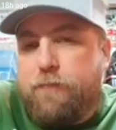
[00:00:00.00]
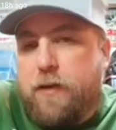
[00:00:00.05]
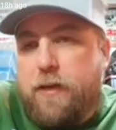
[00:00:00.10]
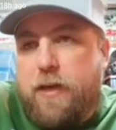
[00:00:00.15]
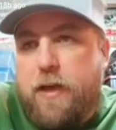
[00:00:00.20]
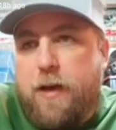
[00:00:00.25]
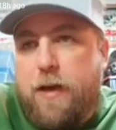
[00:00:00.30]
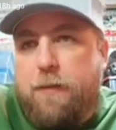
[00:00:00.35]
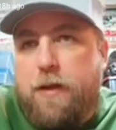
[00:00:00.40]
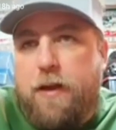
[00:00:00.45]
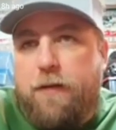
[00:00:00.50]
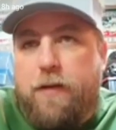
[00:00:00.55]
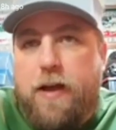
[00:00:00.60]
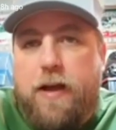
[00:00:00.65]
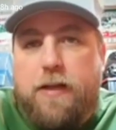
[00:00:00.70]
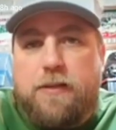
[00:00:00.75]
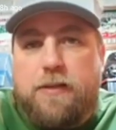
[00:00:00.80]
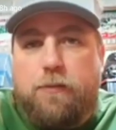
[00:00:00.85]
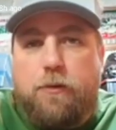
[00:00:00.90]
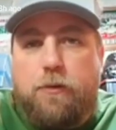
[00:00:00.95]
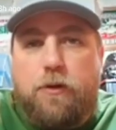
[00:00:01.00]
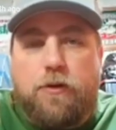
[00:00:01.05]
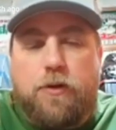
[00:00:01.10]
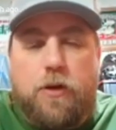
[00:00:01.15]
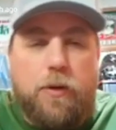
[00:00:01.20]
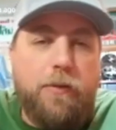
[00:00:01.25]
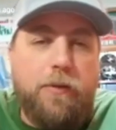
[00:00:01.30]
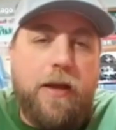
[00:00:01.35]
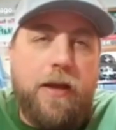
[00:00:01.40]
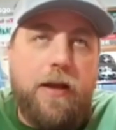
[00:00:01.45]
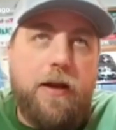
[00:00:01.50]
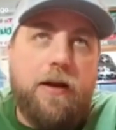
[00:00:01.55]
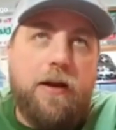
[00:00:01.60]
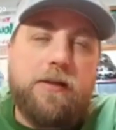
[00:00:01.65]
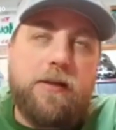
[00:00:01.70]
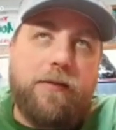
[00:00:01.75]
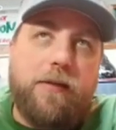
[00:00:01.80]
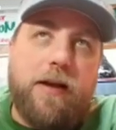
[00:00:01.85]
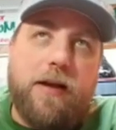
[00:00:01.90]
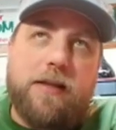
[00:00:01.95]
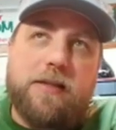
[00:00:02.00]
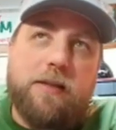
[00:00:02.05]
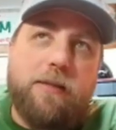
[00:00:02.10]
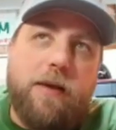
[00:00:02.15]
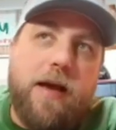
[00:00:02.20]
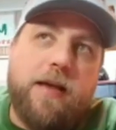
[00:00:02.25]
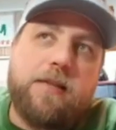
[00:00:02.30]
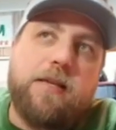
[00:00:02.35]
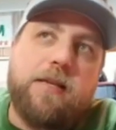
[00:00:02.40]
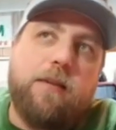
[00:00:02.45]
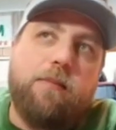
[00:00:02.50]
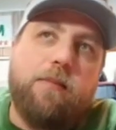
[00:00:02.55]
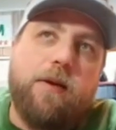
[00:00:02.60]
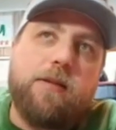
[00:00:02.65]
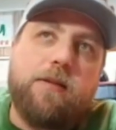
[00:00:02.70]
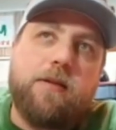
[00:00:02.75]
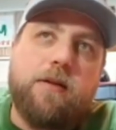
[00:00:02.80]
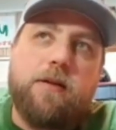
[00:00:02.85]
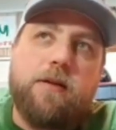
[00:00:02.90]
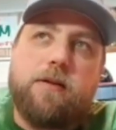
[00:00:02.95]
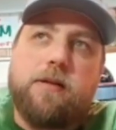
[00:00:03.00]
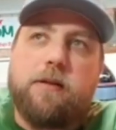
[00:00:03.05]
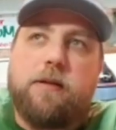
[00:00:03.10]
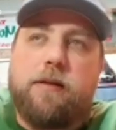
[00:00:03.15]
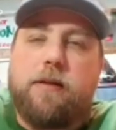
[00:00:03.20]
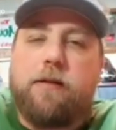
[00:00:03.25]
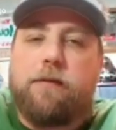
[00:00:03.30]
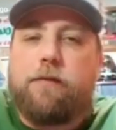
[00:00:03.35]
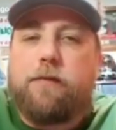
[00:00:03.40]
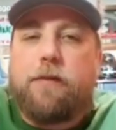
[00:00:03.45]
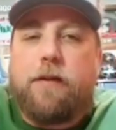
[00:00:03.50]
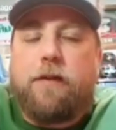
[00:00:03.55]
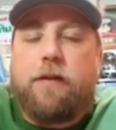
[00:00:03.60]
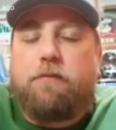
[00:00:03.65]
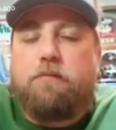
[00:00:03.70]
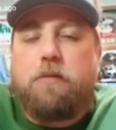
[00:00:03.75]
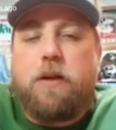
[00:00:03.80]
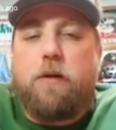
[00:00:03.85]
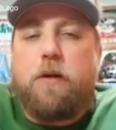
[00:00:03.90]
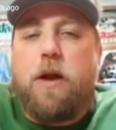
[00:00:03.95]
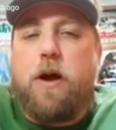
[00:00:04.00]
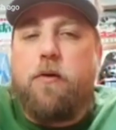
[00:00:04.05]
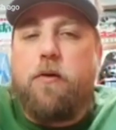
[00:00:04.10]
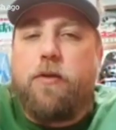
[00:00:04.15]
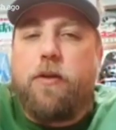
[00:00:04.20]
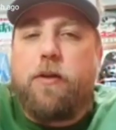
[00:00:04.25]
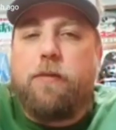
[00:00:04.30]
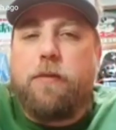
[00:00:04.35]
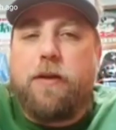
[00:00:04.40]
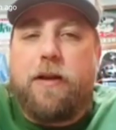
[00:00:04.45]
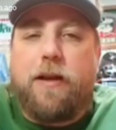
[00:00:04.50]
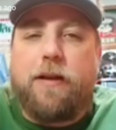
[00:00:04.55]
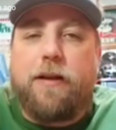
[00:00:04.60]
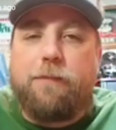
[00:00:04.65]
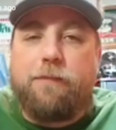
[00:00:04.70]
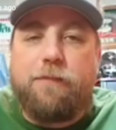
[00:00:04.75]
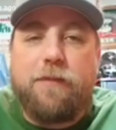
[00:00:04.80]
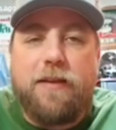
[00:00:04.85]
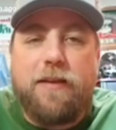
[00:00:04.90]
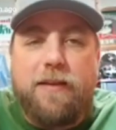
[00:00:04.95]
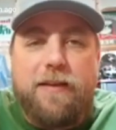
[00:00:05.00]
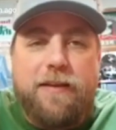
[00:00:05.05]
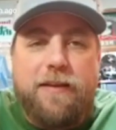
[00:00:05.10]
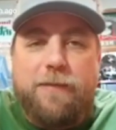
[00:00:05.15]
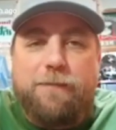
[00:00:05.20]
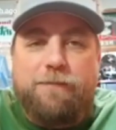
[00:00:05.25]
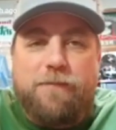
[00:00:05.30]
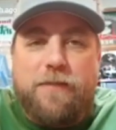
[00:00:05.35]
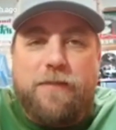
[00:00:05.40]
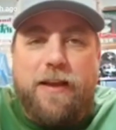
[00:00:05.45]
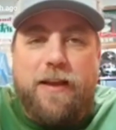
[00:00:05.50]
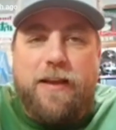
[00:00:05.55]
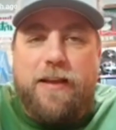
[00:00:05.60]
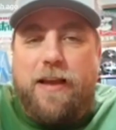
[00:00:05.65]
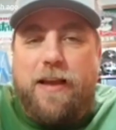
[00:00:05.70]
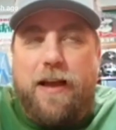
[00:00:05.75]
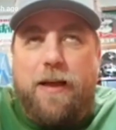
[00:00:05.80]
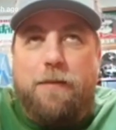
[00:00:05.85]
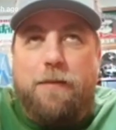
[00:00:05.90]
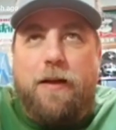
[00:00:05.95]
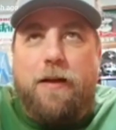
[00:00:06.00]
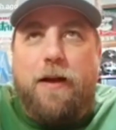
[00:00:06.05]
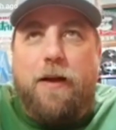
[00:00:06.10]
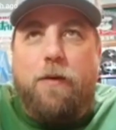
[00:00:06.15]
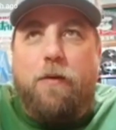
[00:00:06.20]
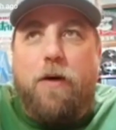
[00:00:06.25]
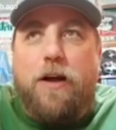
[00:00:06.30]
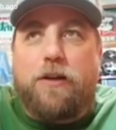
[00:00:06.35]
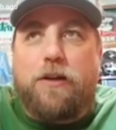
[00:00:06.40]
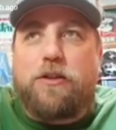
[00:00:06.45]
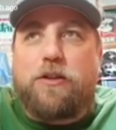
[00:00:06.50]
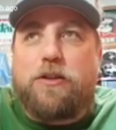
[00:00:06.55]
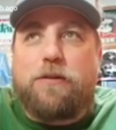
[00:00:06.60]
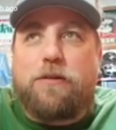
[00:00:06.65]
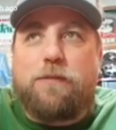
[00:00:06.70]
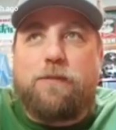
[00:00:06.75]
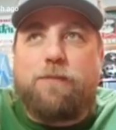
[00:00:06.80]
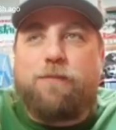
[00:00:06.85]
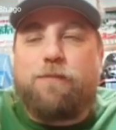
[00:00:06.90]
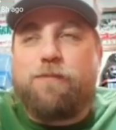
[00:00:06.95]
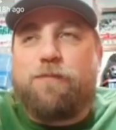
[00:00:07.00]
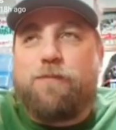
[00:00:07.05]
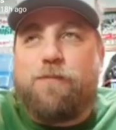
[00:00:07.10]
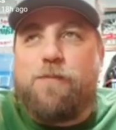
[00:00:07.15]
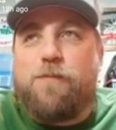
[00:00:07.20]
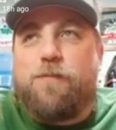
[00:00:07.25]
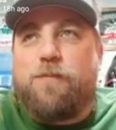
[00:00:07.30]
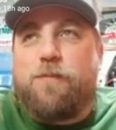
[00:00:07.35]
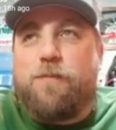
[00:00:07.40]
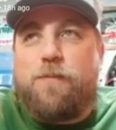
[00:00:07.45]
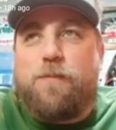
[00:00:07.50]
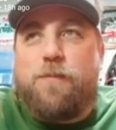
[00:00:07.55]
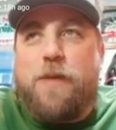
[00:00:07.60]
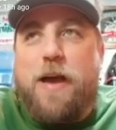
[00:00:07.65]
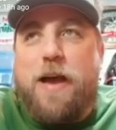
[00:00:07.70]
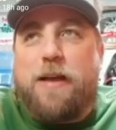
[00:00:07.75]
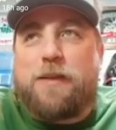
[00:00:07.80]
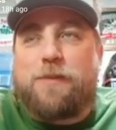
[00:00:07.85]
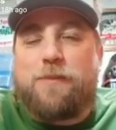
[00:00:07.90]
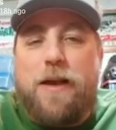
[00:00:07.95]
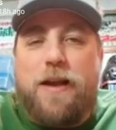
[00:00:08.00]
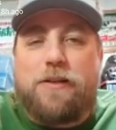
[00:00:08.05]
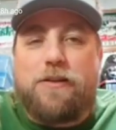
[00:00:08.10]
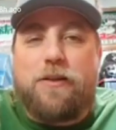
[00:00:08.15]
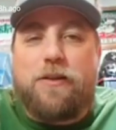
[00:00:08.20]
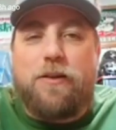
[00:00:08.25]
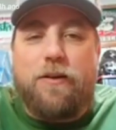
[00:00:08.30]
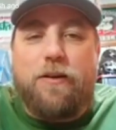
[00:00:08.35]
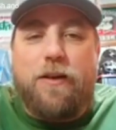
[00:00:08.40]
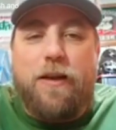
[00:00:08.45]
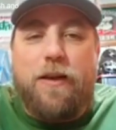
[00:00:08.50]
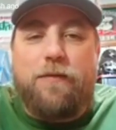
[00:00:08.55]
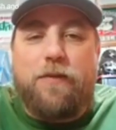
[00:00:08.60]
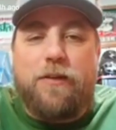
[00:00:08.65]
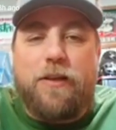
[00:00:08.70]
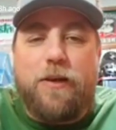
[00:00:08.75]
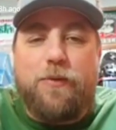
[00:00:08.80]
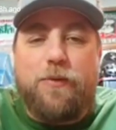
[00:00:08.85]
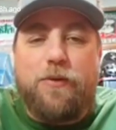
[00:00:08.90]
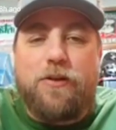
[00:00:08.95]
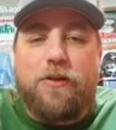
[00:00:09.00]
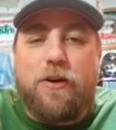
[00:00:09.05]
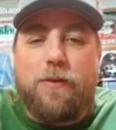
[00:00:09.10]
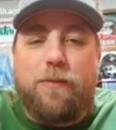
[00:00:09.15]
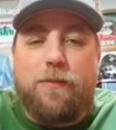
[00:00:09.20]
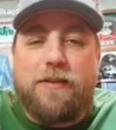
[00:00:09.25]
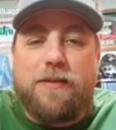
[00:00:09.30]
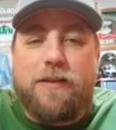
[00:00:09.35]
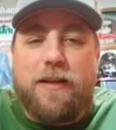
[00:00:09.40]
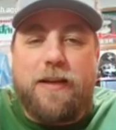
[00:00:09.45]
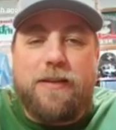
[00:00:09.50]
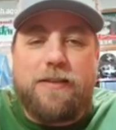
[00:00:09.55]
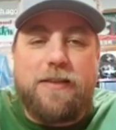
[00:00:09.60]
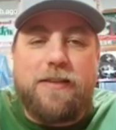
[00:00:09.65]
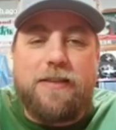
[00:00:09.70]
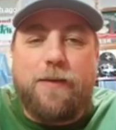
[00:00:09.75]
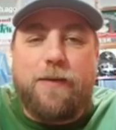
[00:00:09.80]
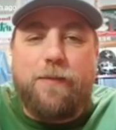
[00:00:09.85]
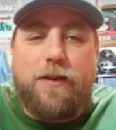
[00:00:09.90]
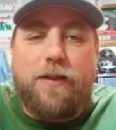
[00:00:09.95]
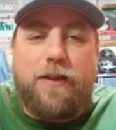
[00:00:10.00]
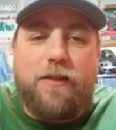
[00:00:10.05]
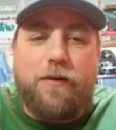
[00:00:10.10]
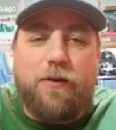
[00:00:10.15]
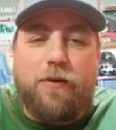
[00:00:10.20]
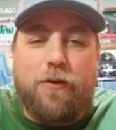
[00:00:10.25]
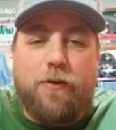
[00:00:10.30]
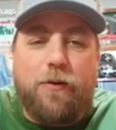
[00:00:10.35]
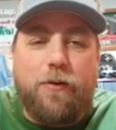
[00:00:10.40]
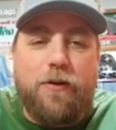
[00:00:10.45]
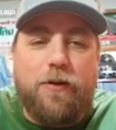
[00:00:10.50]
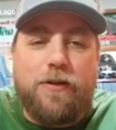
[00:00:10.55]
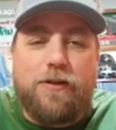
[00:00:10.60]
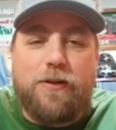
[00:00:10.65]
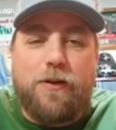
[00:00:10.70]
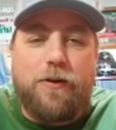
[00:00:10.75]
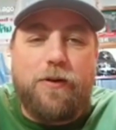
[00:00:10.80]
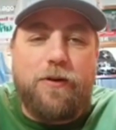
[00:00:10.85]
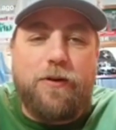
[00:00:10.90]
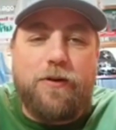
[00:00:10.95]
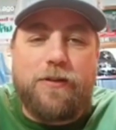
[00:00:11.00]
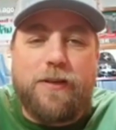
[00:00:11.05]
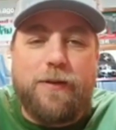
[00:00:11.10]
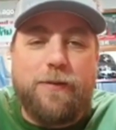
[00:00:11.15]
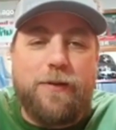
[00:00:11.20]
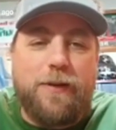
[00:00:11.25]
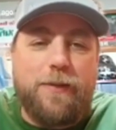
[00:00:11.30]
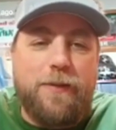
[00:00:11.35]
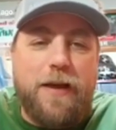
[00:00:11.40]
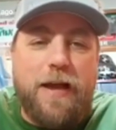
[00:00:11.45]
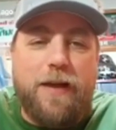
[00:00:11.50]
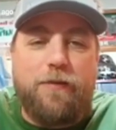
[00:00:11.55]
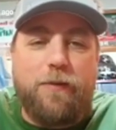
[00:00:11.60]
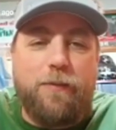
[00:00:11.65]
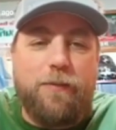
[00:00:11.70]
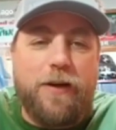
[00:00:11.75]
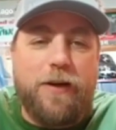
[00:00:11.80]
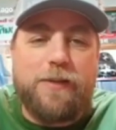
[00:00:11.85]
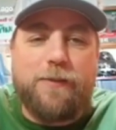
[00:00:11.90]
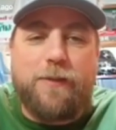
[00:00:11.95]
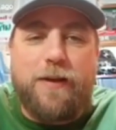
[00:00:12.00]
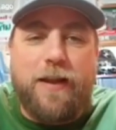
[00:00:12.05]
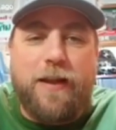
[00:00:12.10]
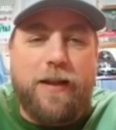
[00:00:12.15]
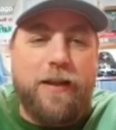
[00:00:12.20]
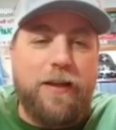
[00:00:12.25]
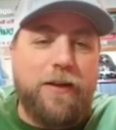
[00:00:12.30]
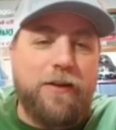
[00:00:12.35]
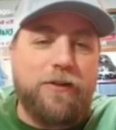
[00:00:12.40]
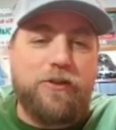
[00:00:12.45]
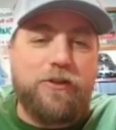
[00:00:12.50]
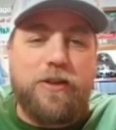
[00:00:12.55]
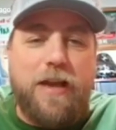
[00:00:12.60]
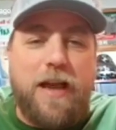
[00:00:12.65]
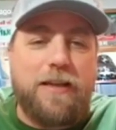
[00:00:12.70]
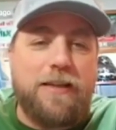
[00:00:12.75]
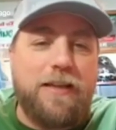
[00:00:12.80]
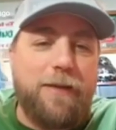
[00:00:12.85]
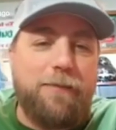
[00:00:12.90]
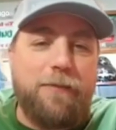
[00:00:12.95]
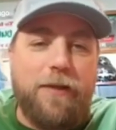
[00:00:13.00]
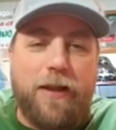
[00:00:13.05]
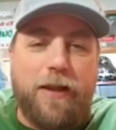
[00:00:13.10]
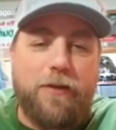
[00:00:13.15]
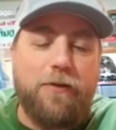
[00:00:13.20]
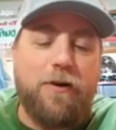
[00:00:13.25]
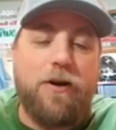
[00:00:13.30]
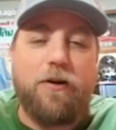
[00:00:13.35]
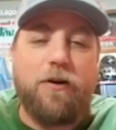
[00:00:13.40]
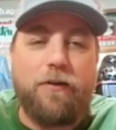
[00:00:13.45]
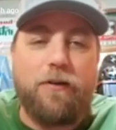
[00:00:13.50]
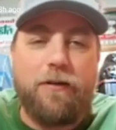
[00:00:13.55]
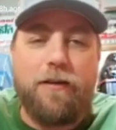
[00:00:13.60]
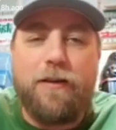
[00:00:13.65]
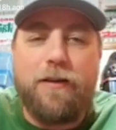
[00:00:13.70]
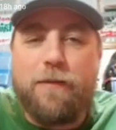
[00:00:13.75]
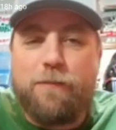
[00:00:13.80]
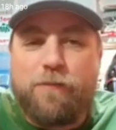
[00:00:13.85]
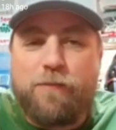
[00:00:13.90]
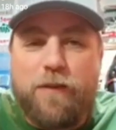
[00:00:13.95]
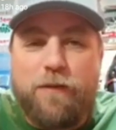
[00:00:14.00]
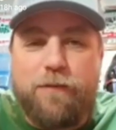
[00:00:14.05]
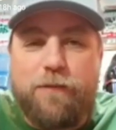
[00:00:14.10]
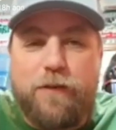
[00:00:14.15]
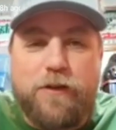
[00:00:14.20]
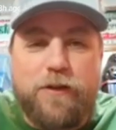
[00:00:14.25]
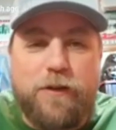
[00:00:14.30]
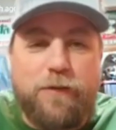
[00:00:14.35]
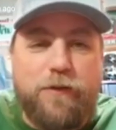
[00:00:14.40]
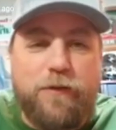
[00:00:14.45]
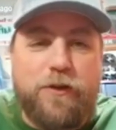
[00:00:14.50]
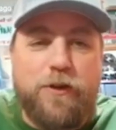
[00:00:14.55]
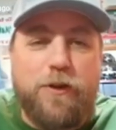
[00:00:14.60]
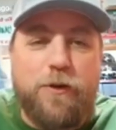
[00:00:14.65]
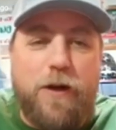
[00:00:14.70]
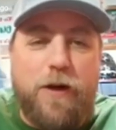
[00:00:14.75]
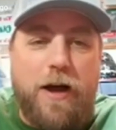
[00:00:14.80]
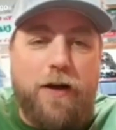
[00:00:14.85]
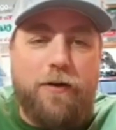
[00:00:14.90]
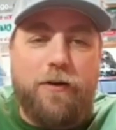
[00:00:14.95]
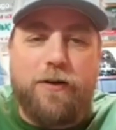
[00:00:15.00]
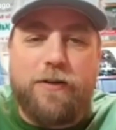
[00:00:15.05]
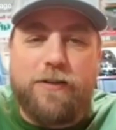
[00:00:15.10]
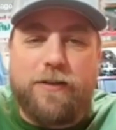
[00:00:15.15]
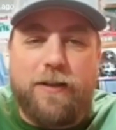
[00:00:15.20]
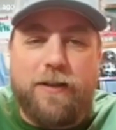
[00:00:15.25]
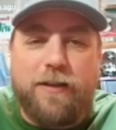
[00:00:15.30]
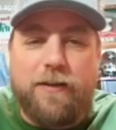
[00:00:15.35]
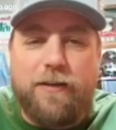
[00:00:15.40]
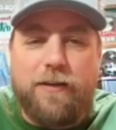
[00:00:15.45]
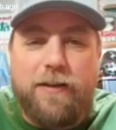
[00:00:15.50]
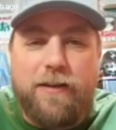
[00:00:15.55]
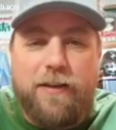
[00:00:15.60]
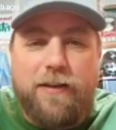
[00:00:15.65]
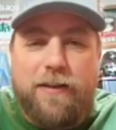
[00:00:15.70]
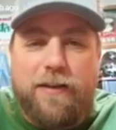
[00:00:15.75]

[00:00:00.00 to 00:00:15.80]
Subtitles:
But yeah, I mean, I've got some old Terminators, I've got some accent buzzers, and I play around with them. And I watch Bassmaster and FLW tournaments, and I see somebody throwing a horny toad or something on the back of a buzzbait, and I get jacked up, and I go out and fish it for 2 hours and